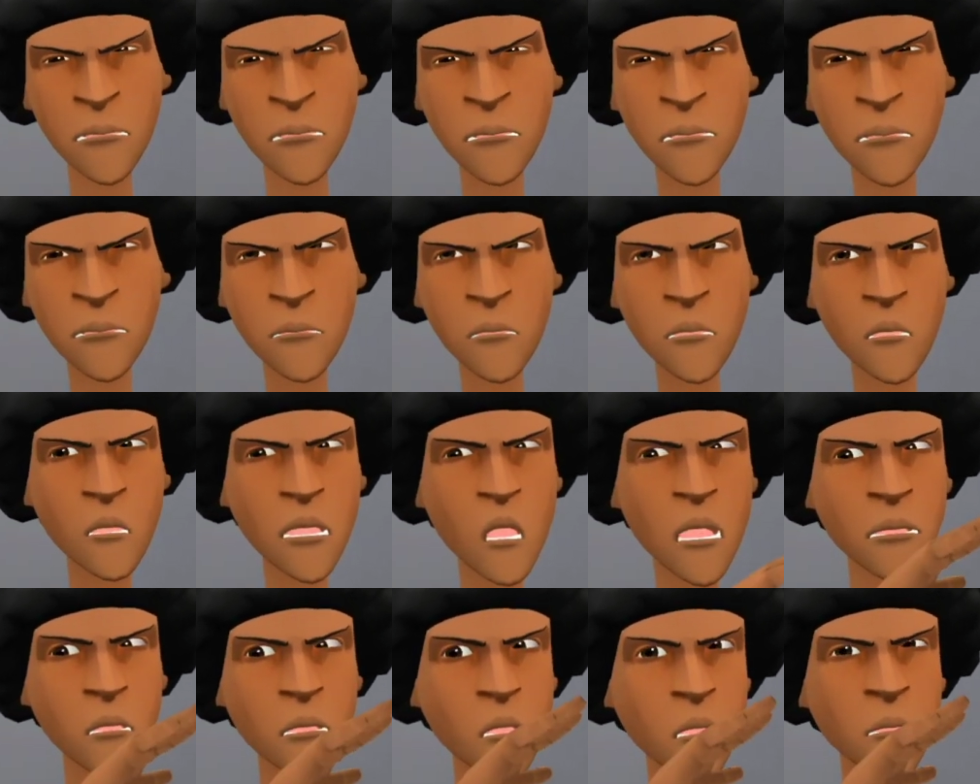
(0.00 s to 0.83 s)

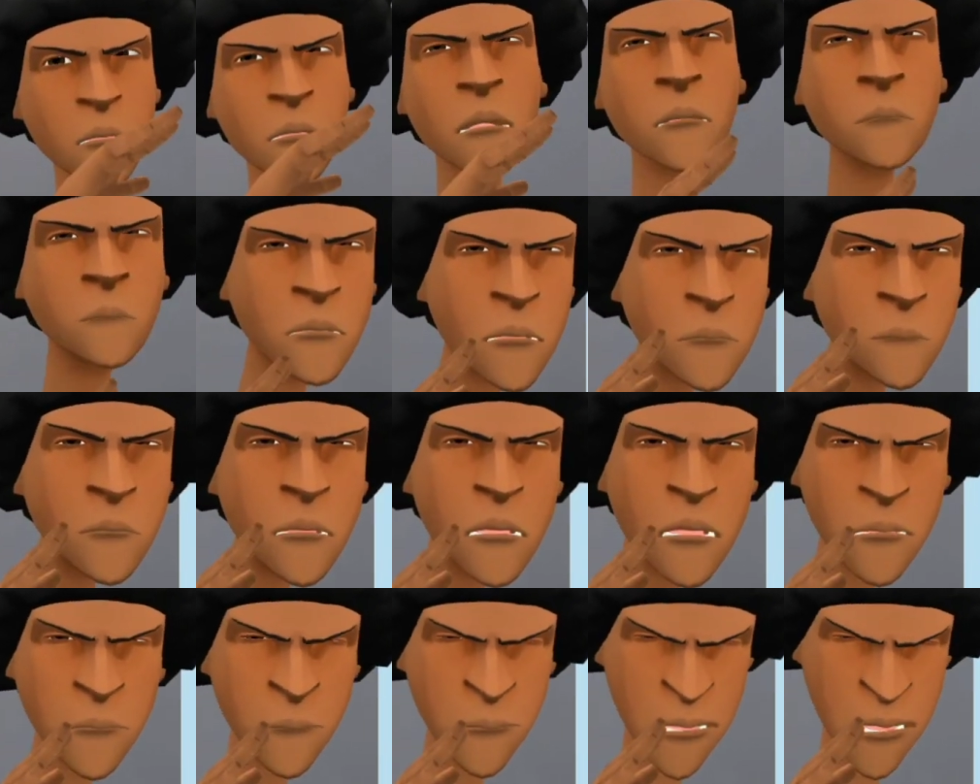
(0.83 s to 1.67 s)
Don't go there.
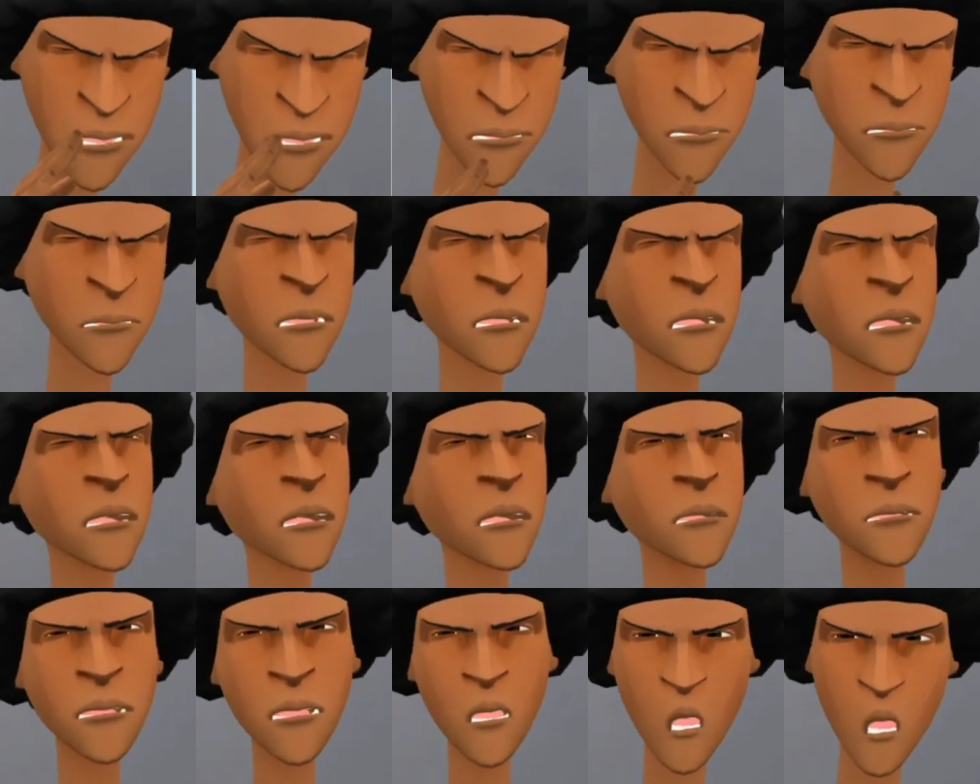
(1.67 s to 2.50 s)
Don't even try
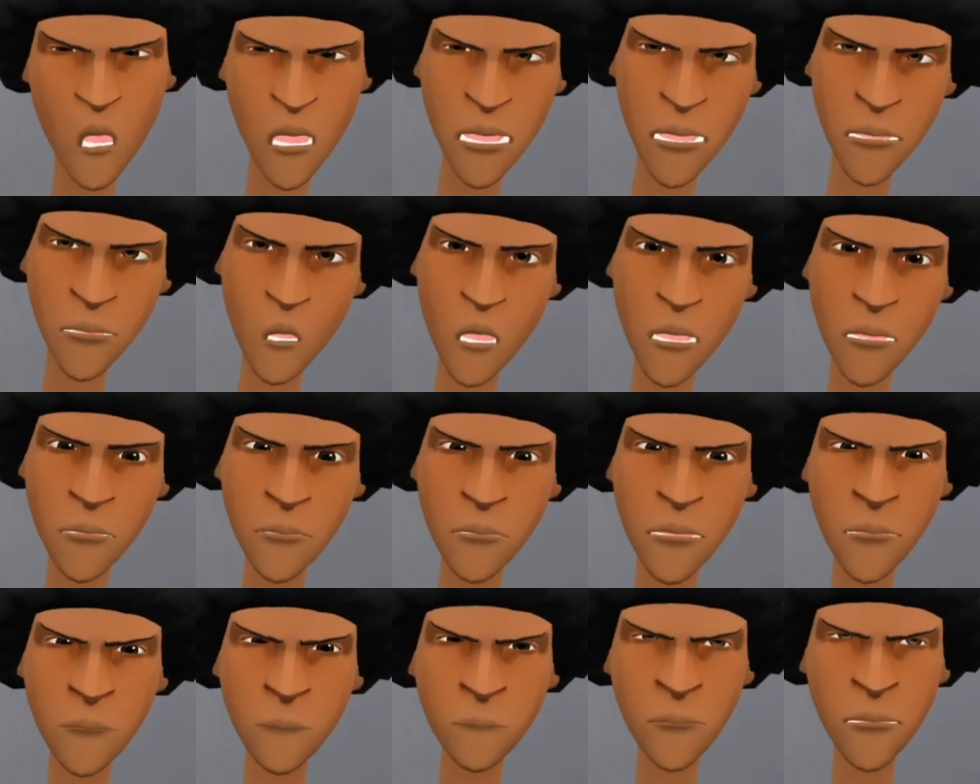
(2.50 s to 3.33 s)
to make it
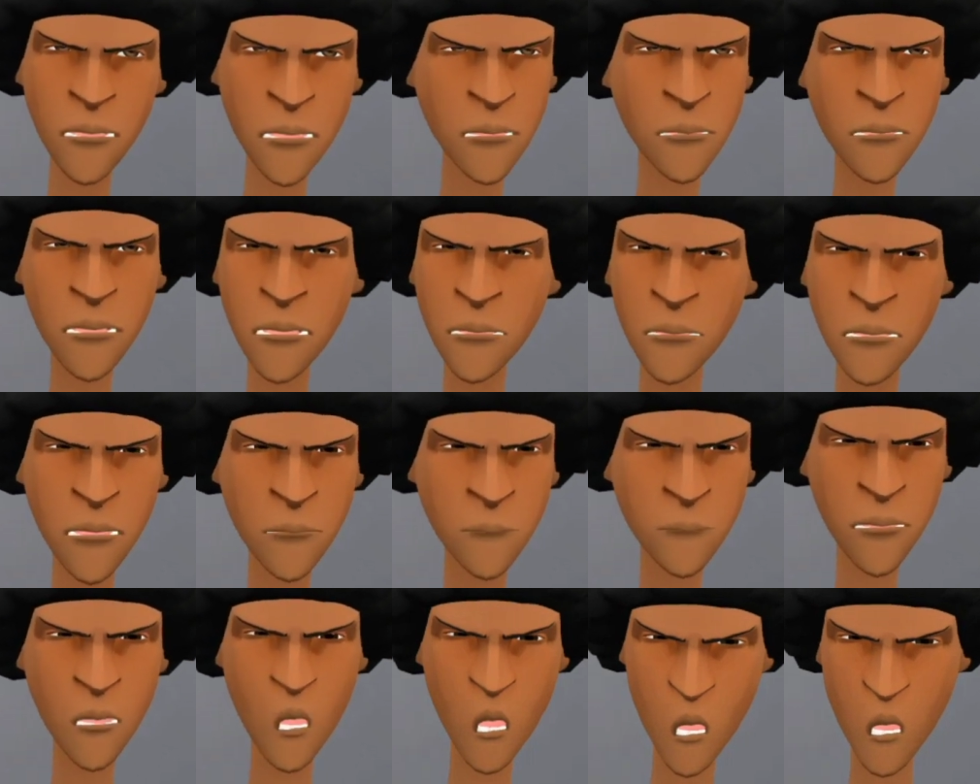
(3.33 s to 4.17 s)
seem as if you
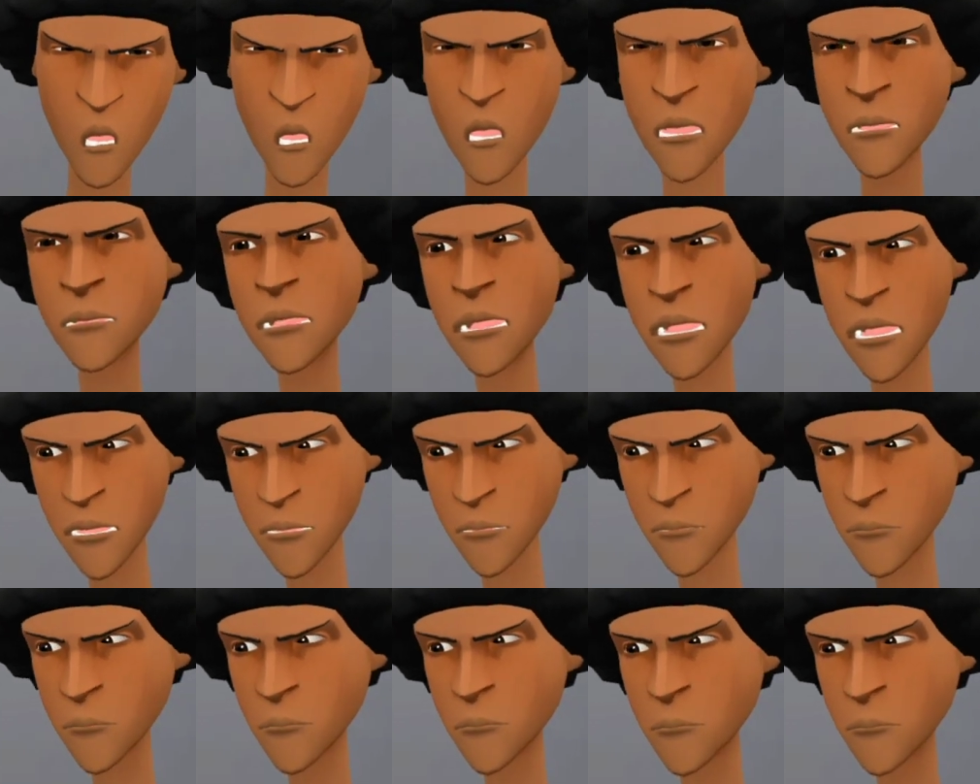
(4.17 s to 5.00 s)
value my advice.
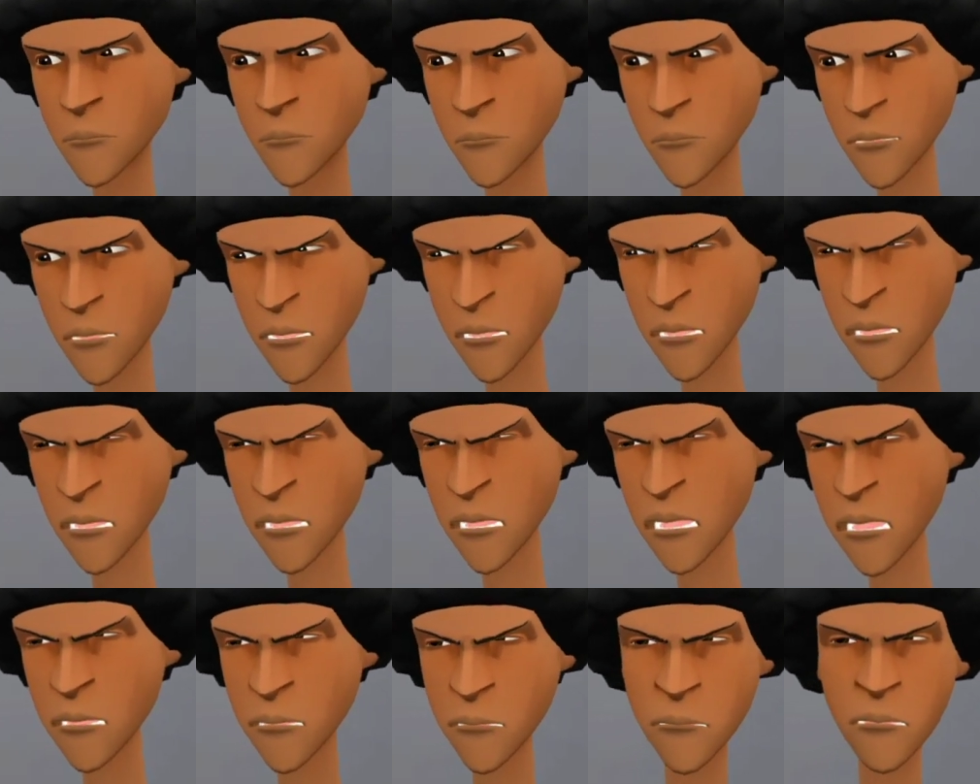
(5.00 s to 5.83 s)
I
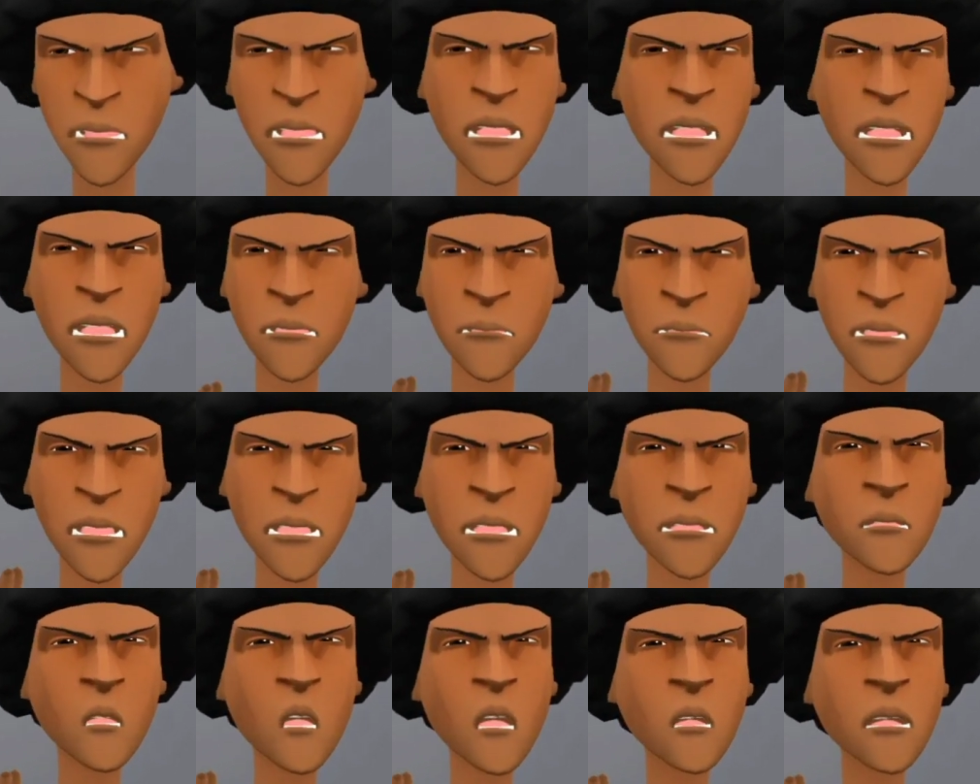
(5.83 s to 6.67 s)
gave you an advice
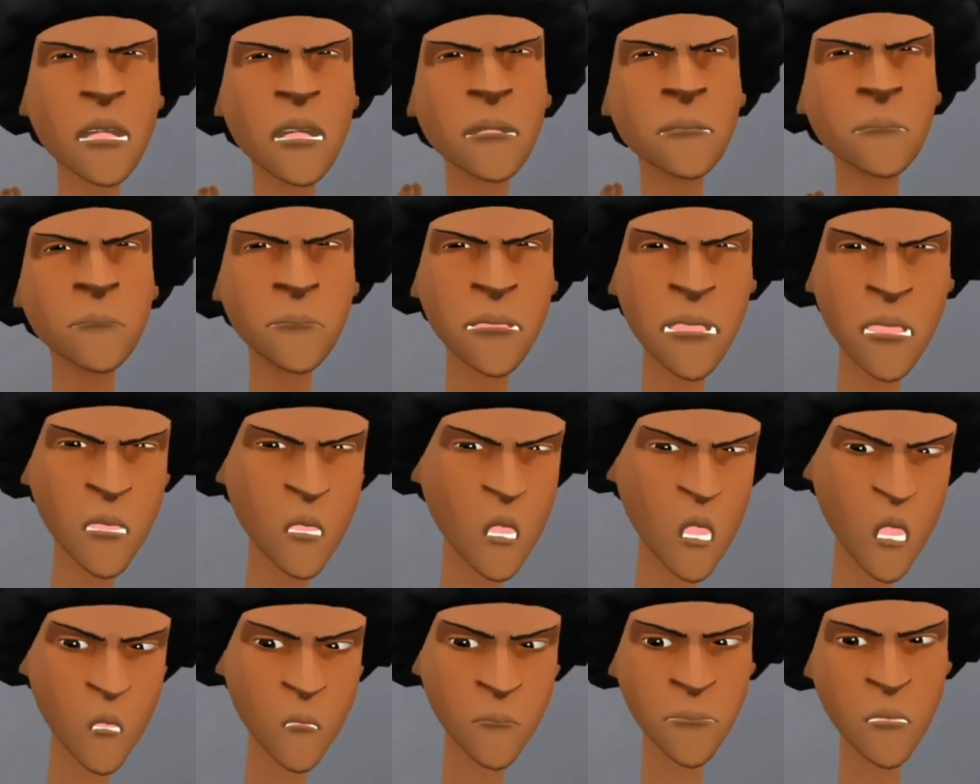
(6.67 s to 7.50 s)
from the
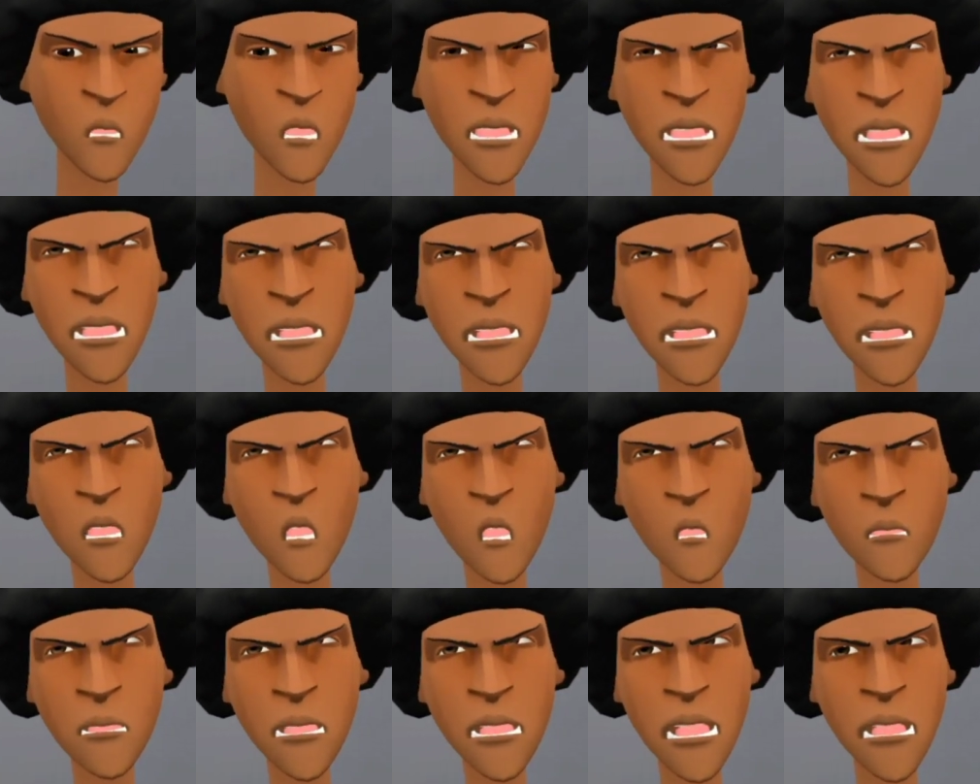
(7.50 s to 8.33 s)
beginning. I
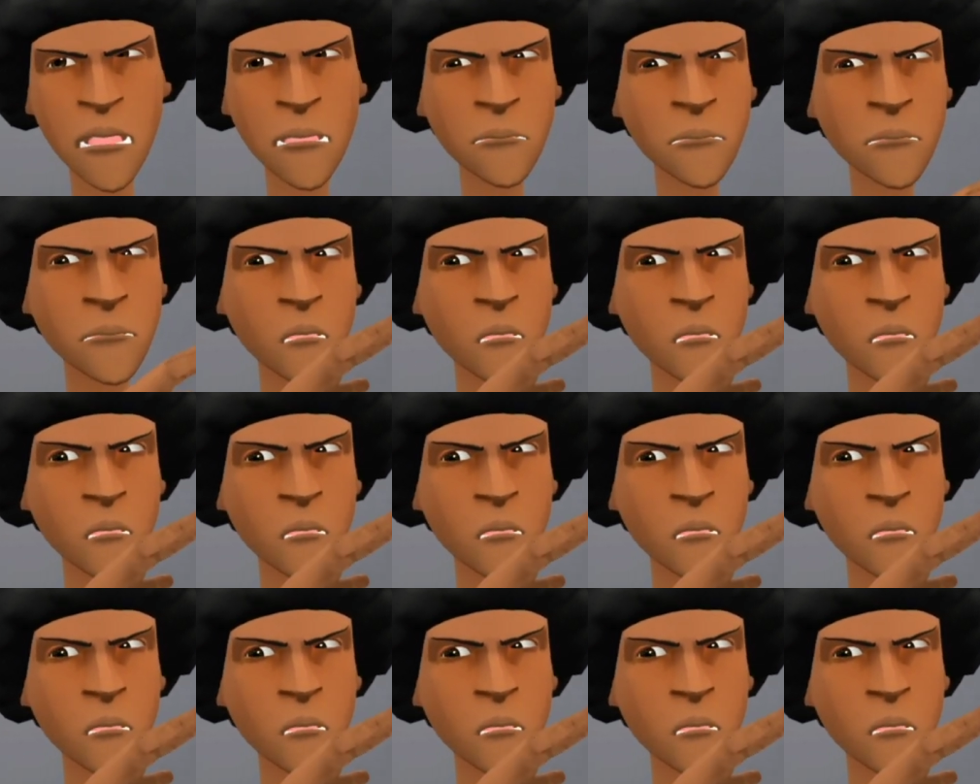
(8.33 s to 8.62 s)
warned you.